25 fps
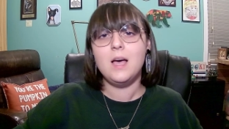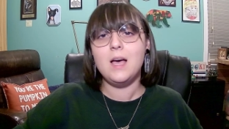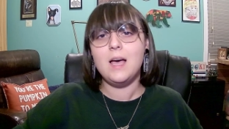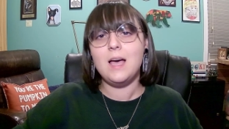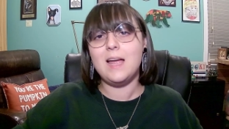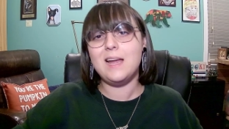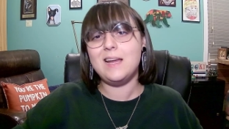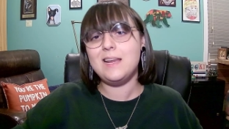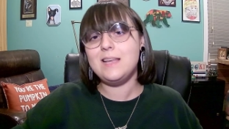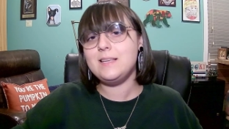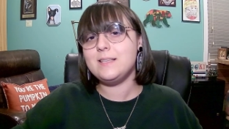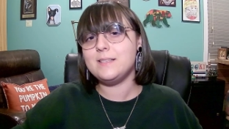
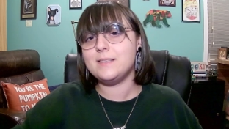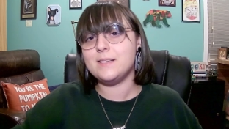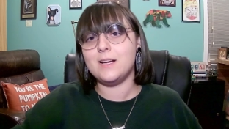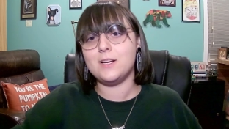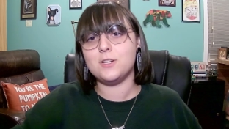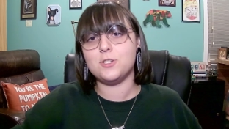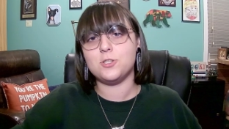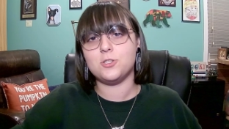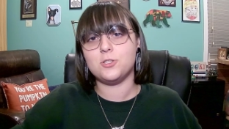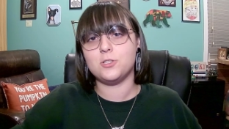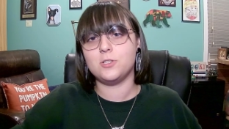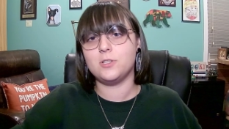and he's
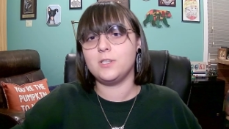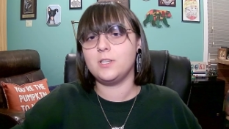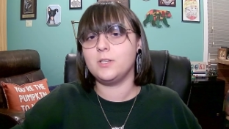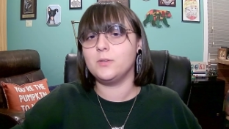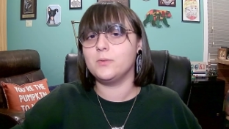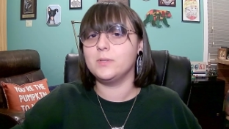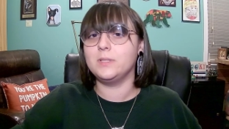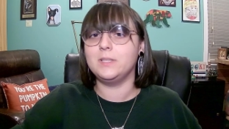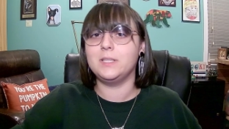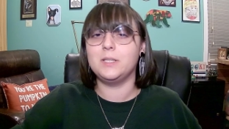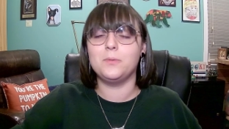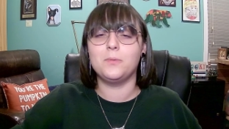not sure he
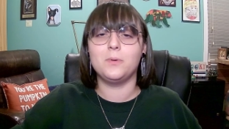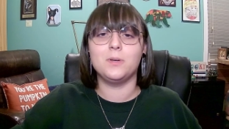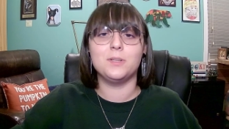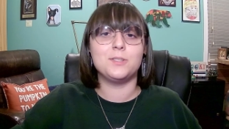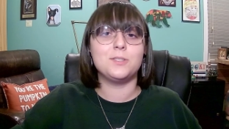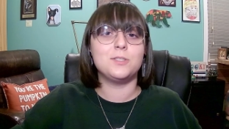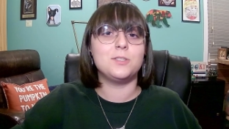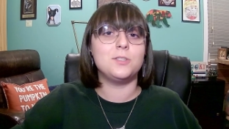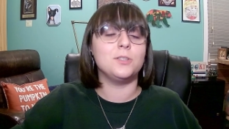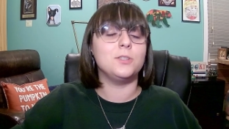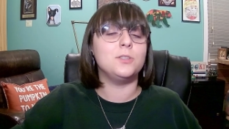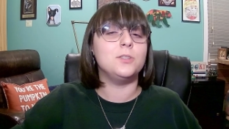really
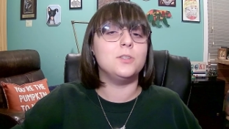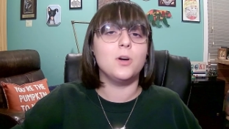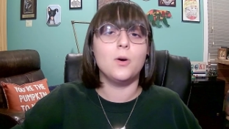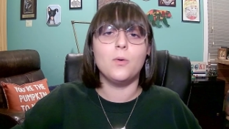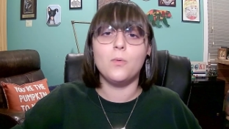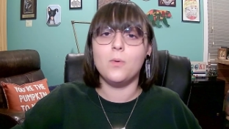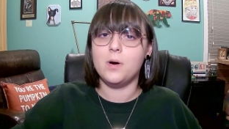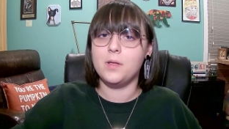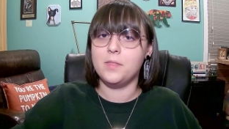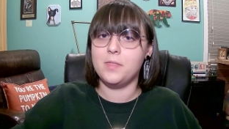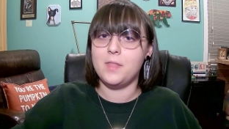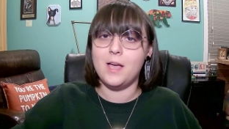wants to
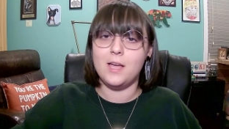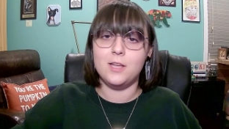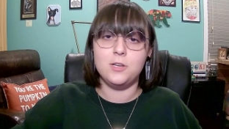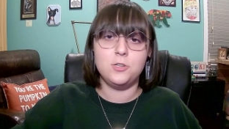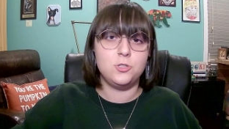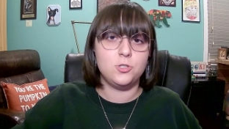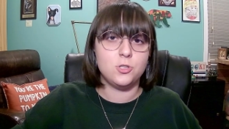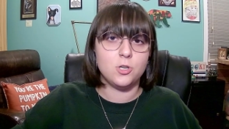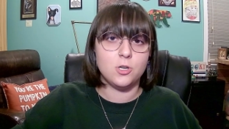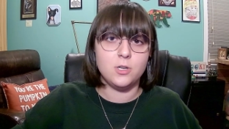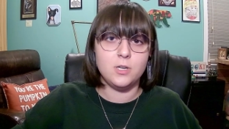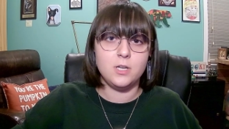go on that
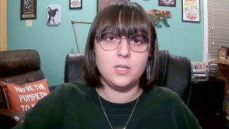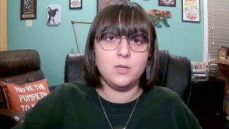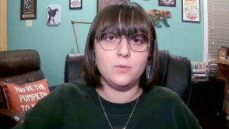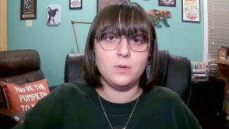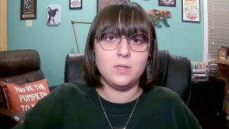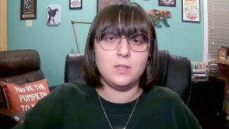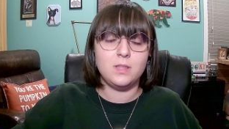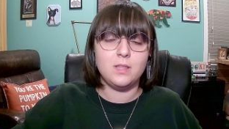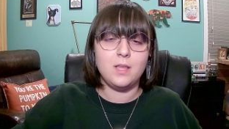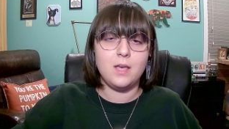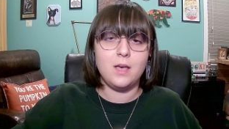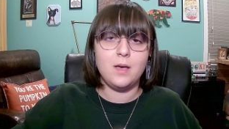journey
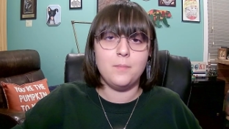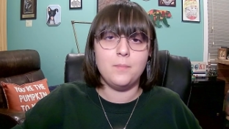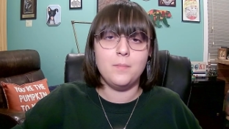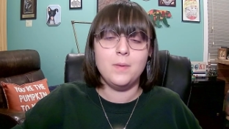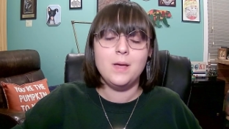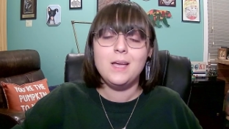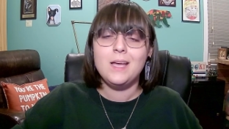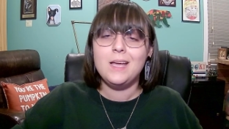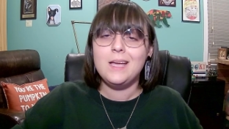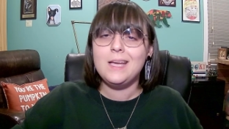with them.